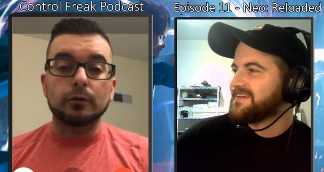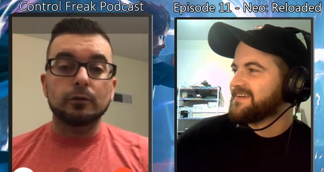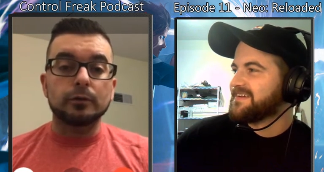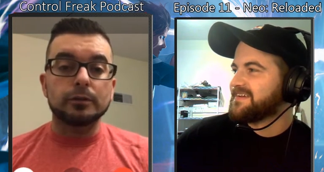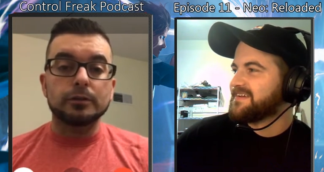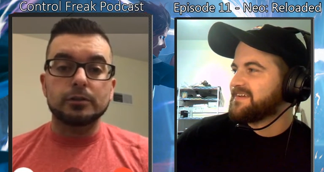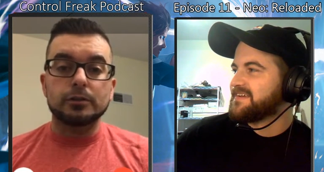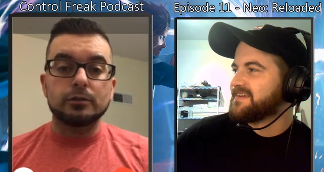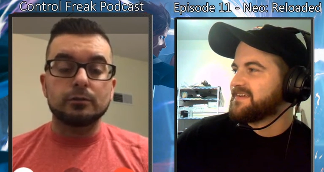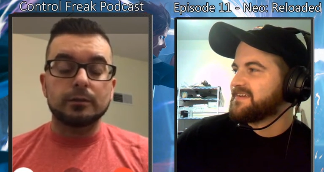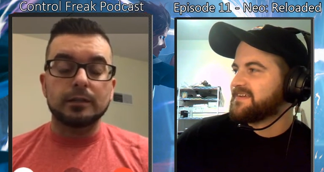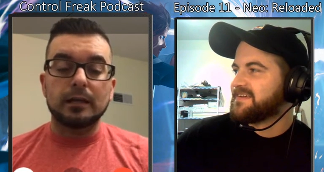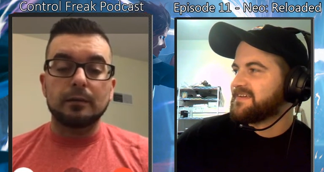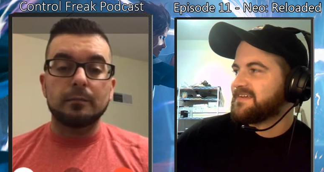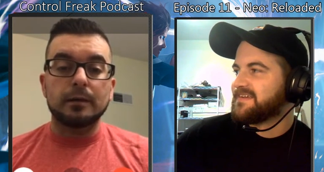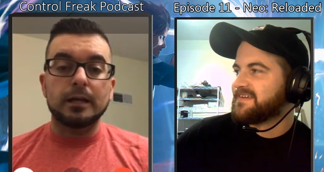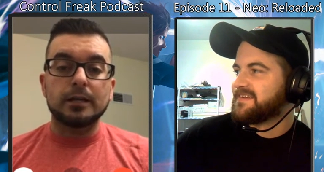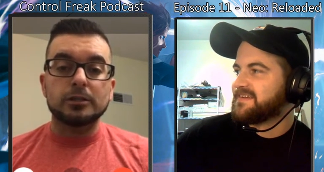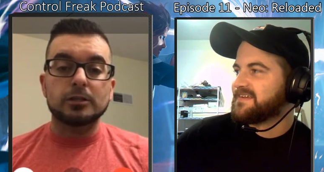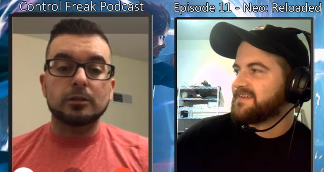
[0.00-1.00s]
Speaker 1: issue in that
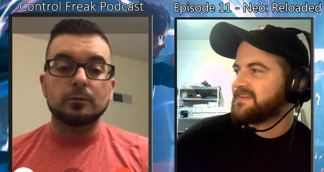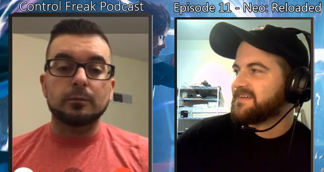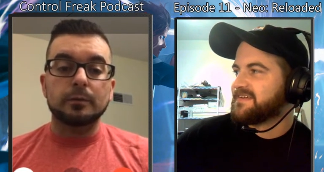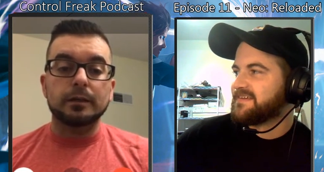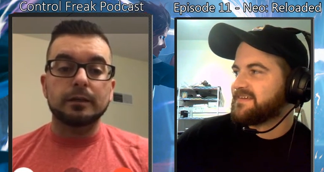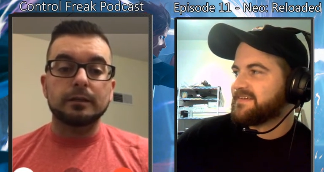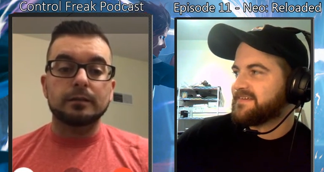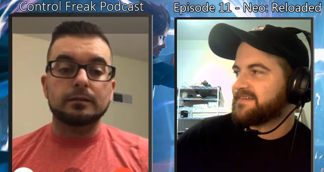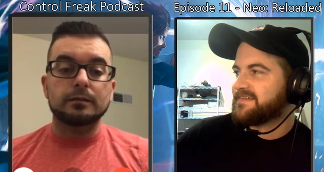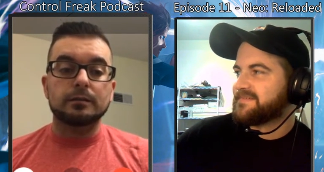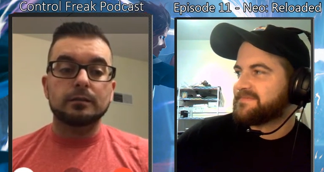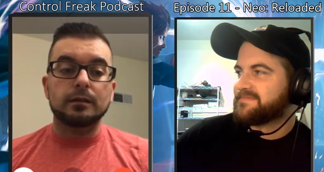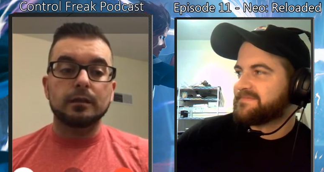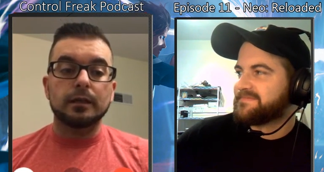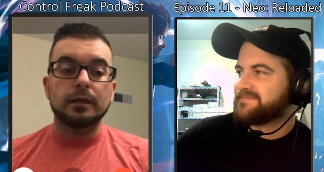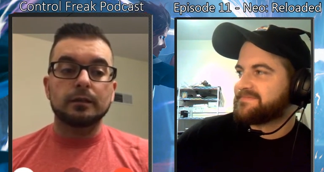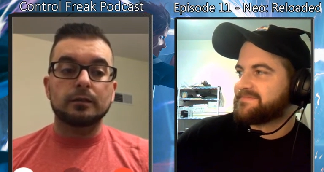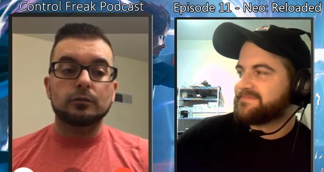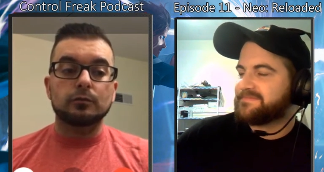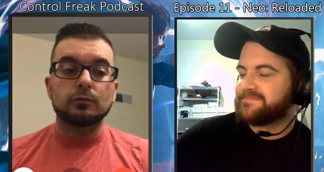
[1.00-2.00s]
matchup, it's
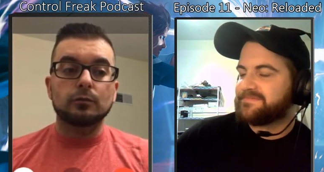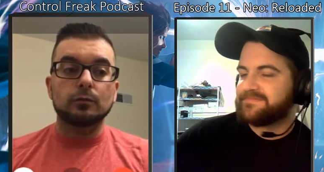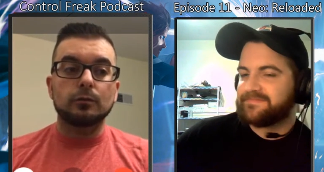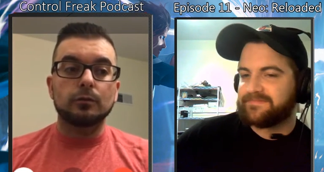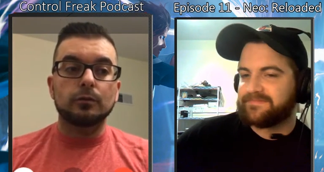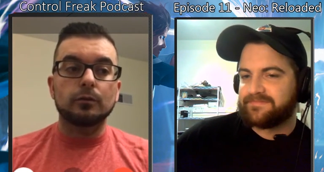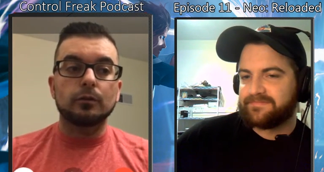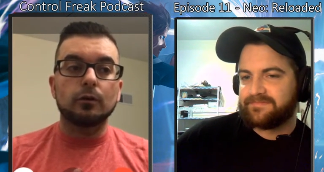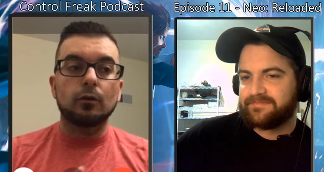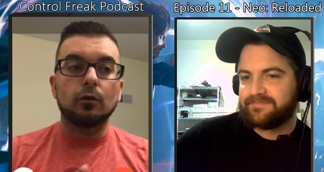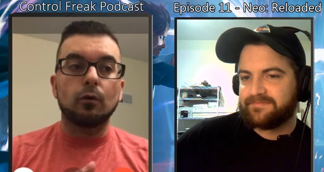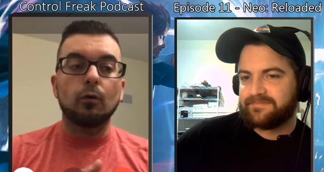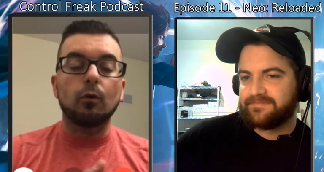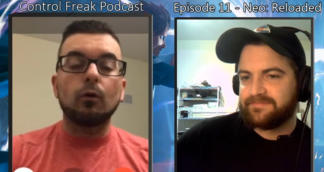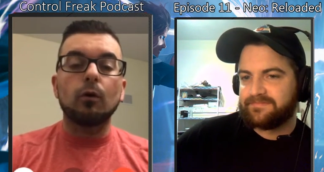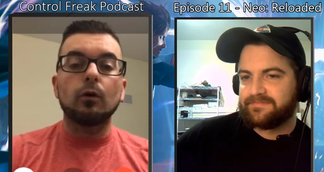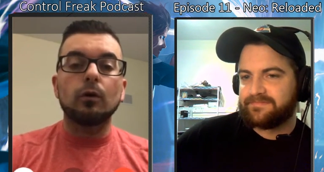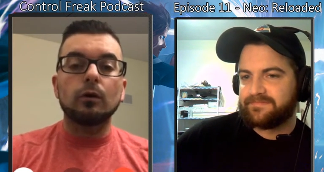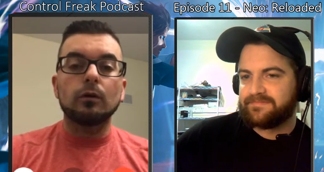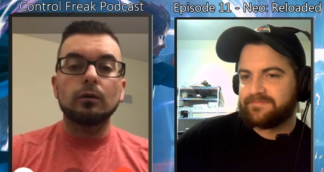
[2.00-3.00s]

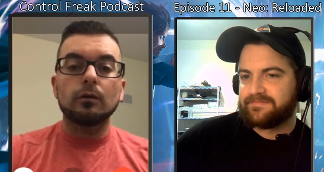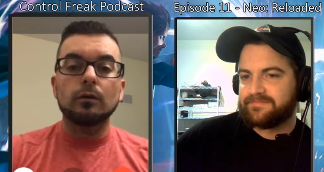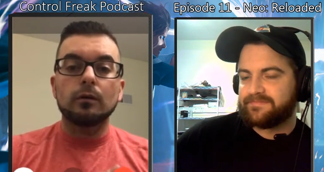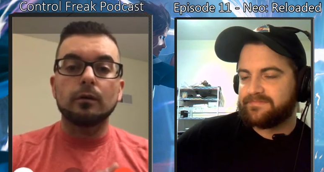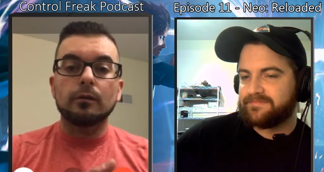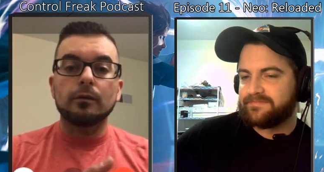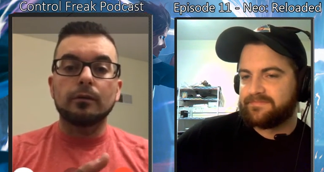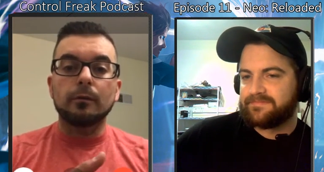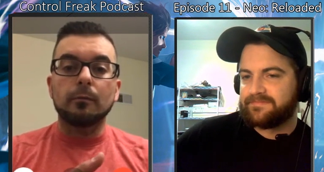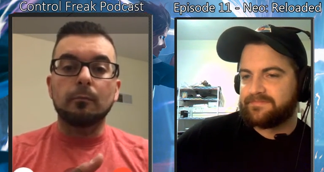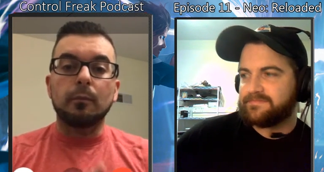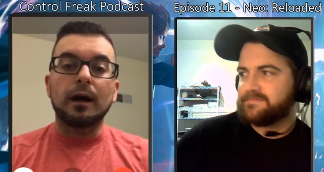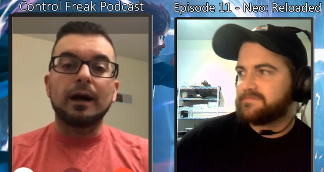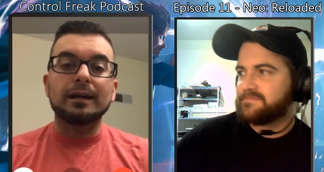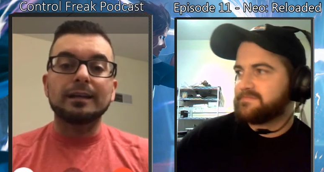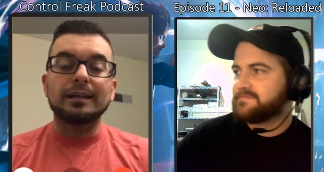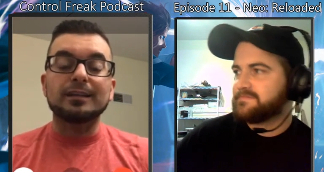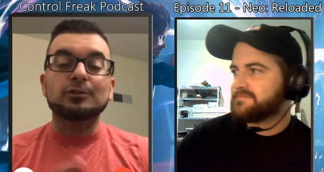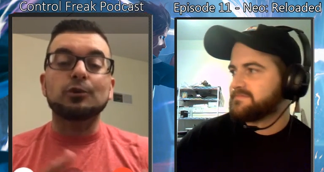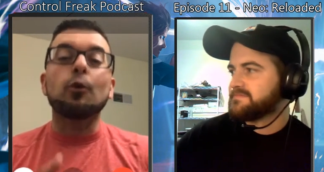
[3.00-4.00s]
all the
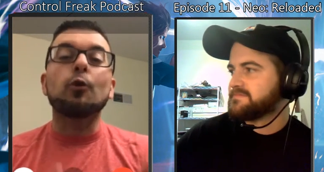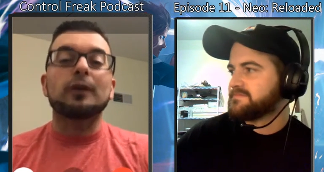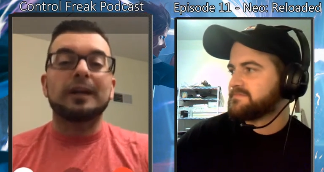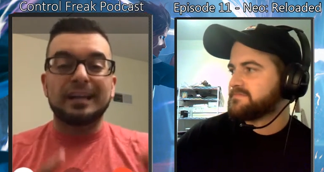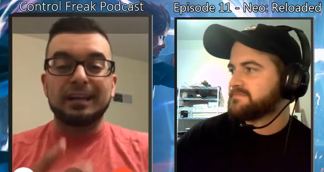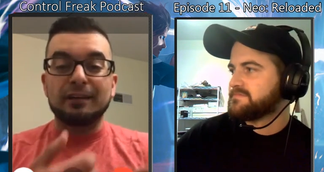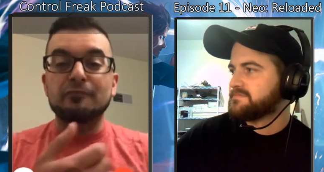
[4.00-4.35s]
body. It's Hogaak and